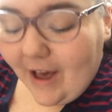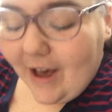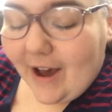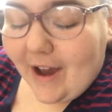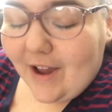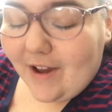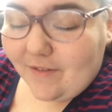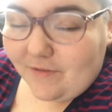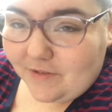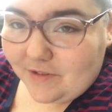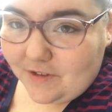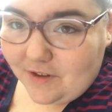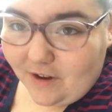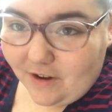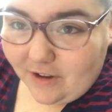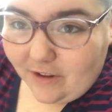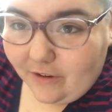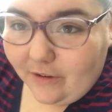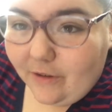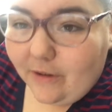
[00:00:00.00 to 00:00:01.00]
I have
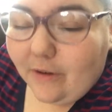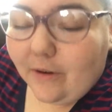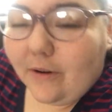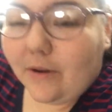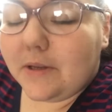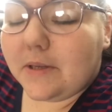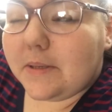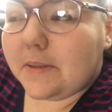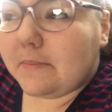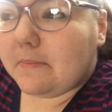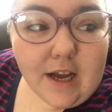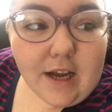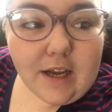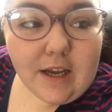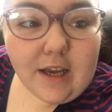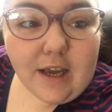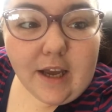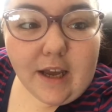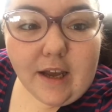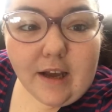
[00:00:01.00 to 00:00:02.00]
Sawkill Girls, I
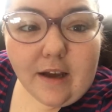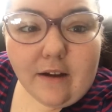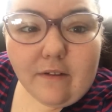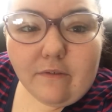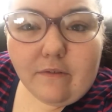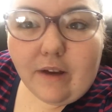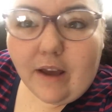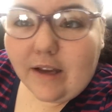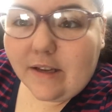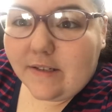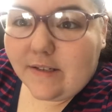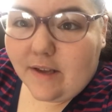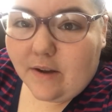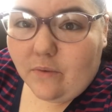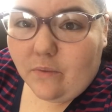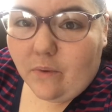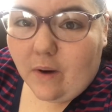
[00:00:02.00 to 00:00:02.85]
have Exit